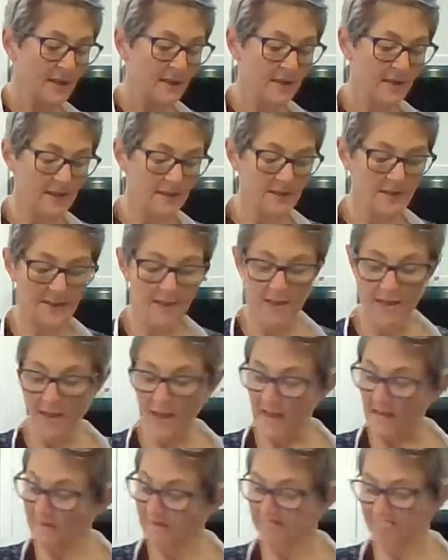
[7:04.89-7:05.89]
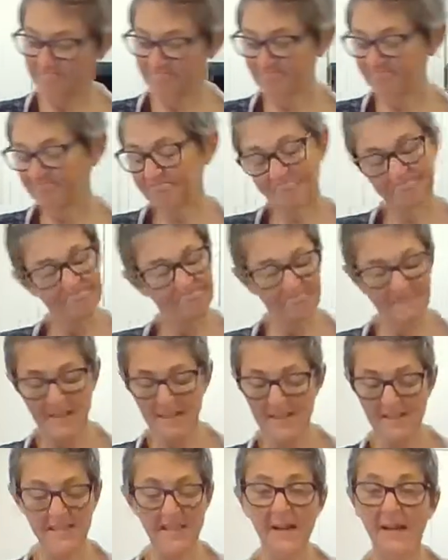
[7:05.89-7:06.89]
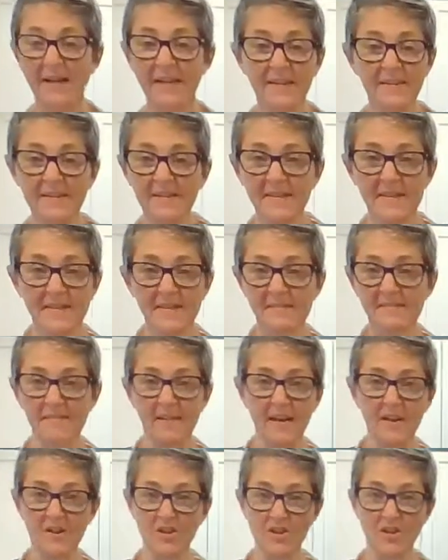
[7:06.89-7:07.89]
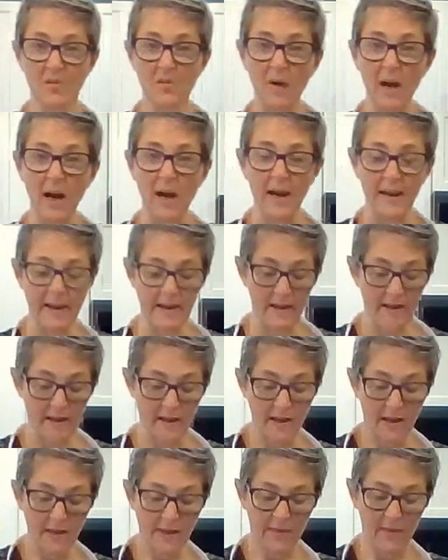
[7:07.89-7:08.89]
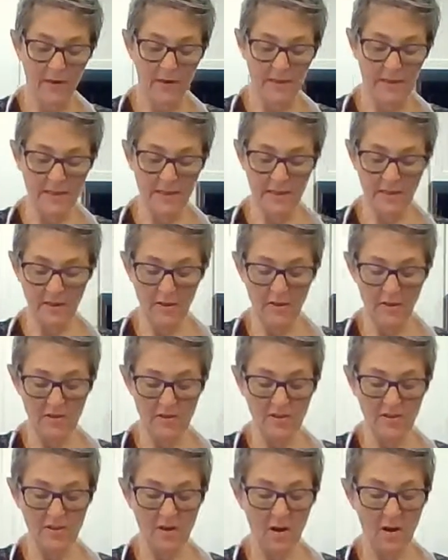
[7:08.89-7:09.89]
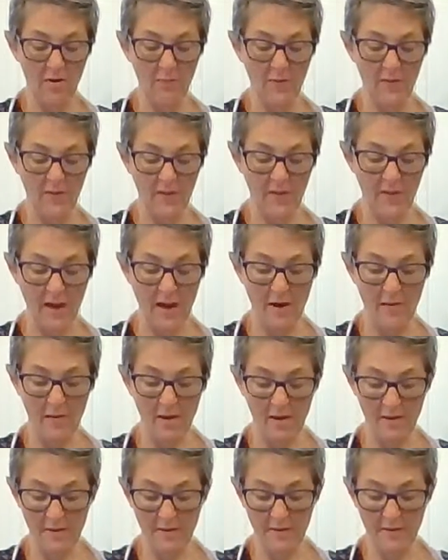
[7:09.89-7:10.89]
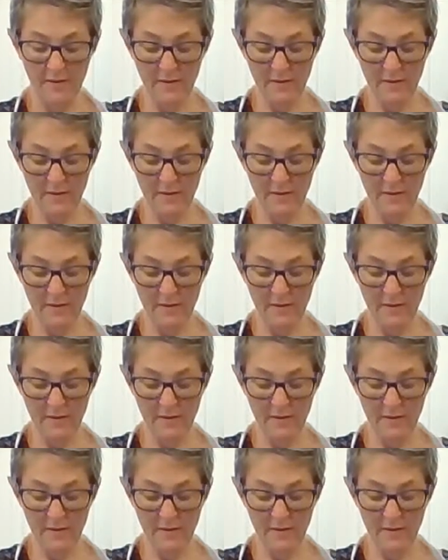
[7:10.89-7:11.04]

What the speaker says: This again, science, not sure why. They're going to tell you to start with flour.